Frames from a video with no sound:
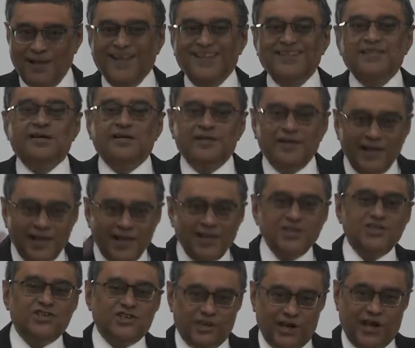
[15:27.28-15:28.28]
The
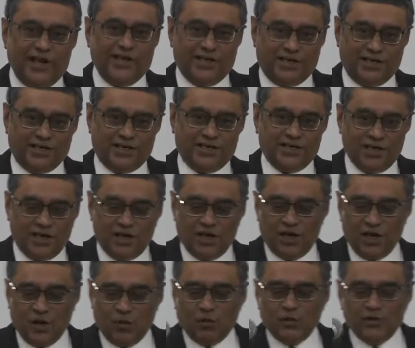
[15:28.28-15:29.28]
real change
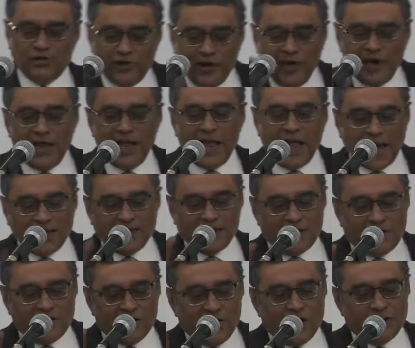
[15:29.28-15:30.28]
was really at the
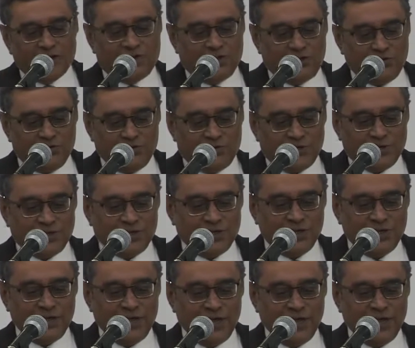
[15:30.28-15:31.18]
grassroots.